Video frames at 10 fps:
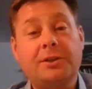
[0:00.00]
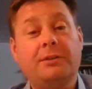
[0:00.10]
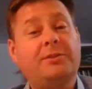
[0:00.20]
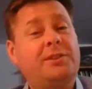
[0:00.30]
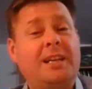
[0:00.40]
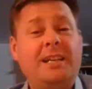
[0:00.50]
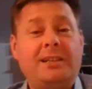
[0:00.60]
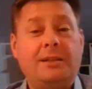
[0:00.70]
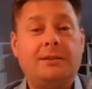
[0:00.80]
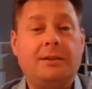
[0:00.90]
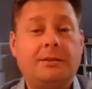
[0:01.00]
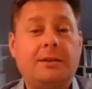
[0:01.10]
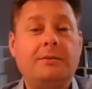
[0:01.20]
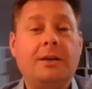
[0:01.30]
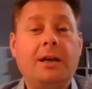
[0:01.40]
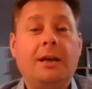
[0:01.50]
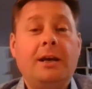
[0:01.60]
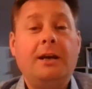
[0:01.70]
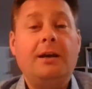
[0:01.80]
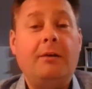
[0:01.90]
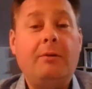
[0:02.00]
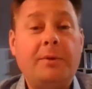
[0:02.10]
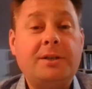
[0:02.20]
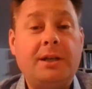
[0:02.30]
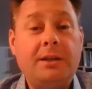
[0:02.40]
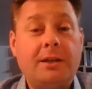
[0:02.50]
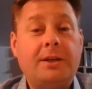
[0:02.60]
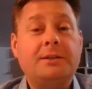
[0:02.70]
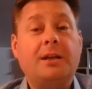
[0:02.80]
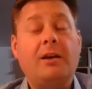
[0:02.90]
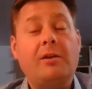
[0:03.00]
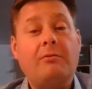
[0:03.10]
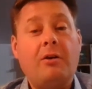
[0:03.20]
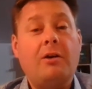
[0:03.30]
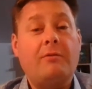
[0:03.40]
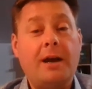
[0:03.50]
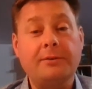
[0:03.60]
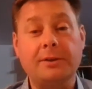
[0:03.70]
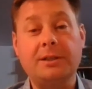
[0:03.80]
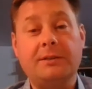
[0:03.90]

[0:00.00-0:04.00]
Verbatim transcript: You know, it's easy, isn't it? So when we see that things are going wrong around us,